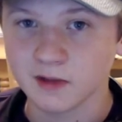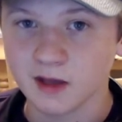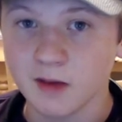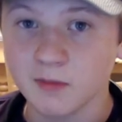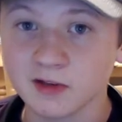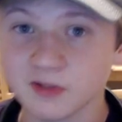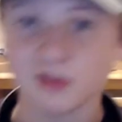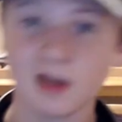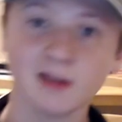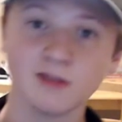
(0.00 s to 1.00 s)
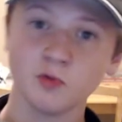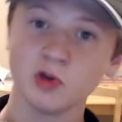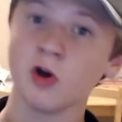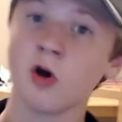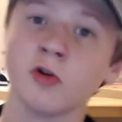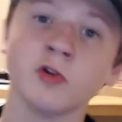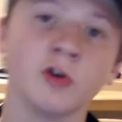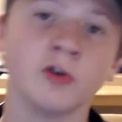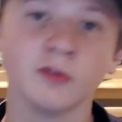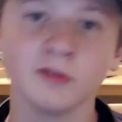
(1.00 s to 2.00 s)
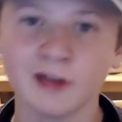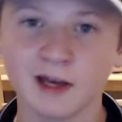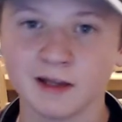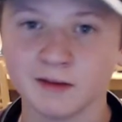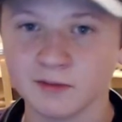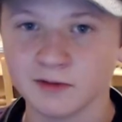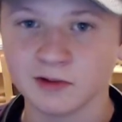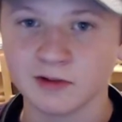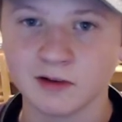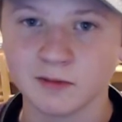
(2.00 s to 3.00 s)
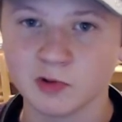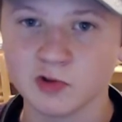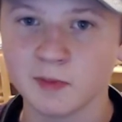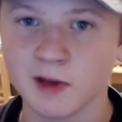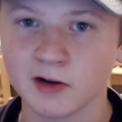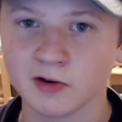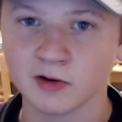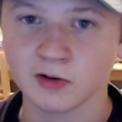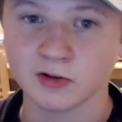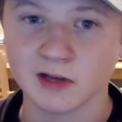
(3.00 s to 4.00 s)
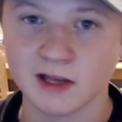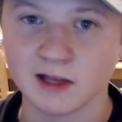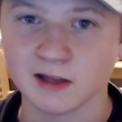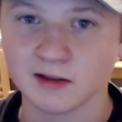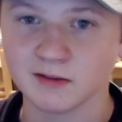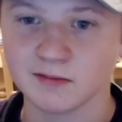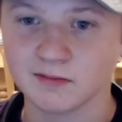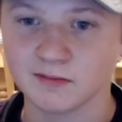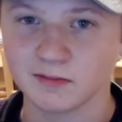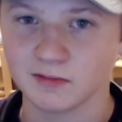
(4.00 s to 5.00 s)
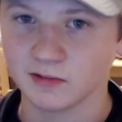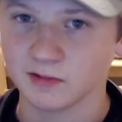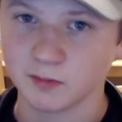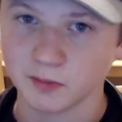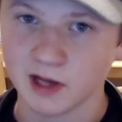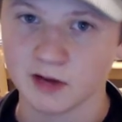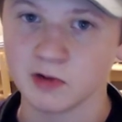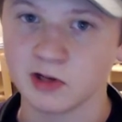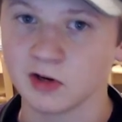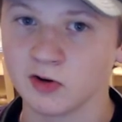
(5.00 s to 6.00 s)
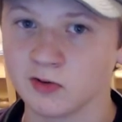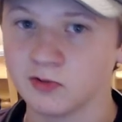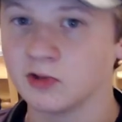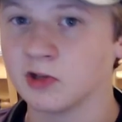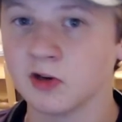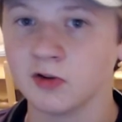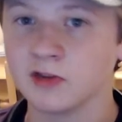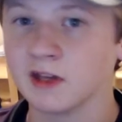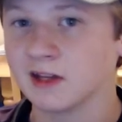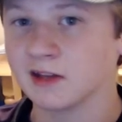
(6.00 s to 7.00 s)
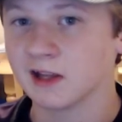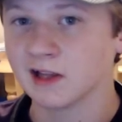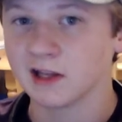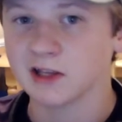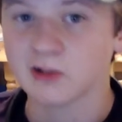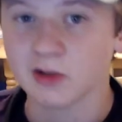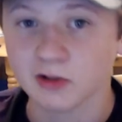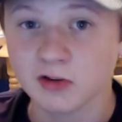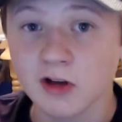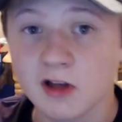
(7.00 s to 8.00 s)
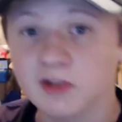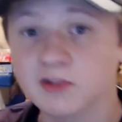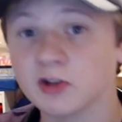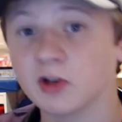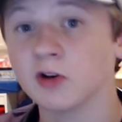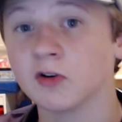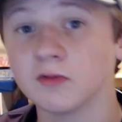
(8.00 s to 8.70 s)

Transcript: because we all know that Bruce Banner and Black Widow, you know, they like each other. So